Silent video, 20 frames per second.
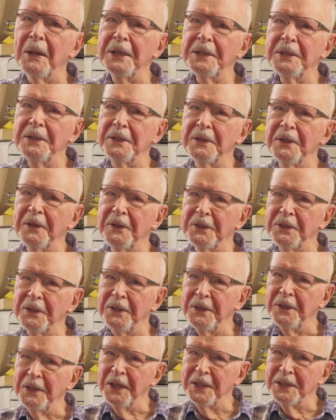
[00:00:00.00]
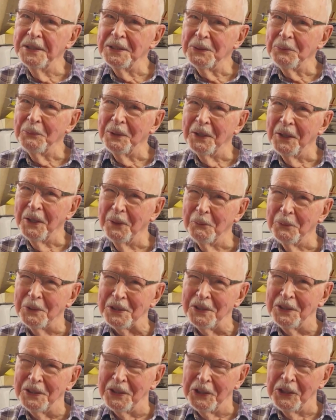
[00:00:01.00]
in the days when I was
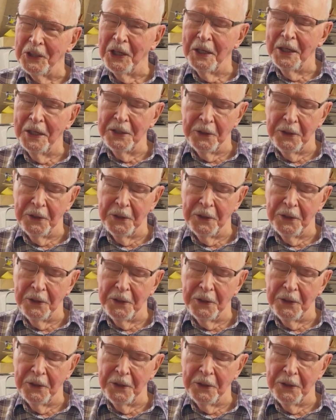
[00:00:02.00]
in Chicago,